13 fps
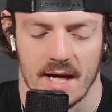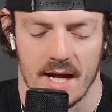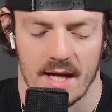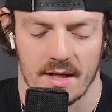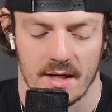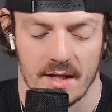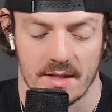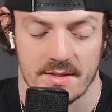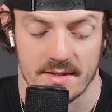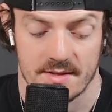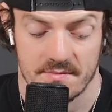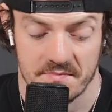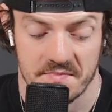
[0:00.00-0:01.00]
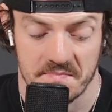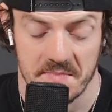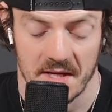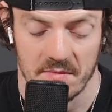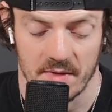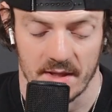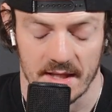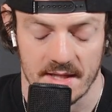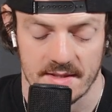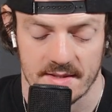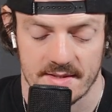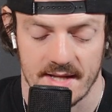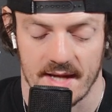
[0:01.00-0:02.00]
card, it really is
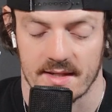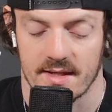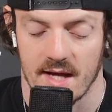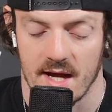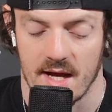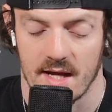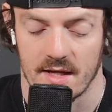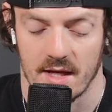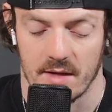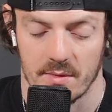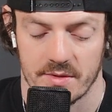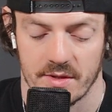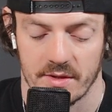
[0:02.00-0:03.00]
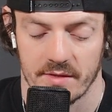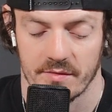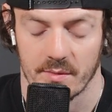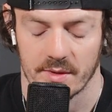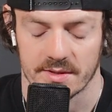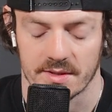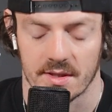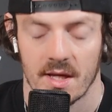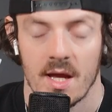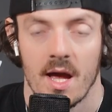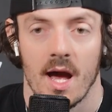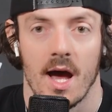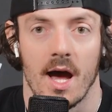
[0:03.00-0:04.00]
a stacked card. I would tell you if it wasn't.
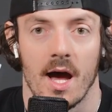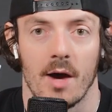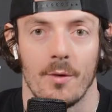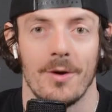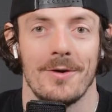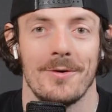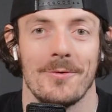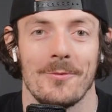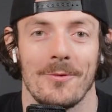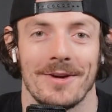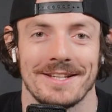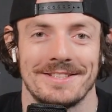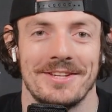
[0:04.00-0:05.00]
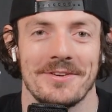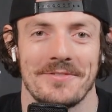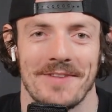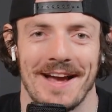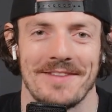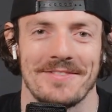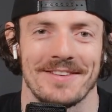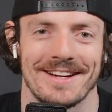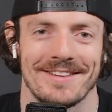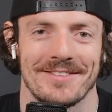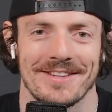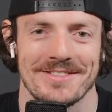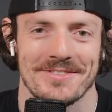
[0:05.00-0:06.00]
What is your
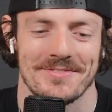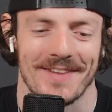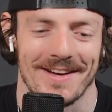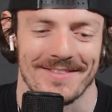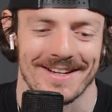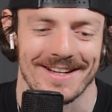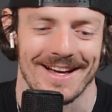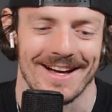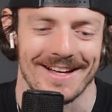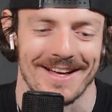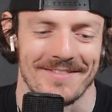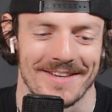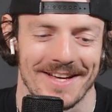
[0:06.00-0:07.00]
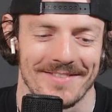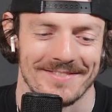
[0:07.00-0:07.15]
favorite card coming up?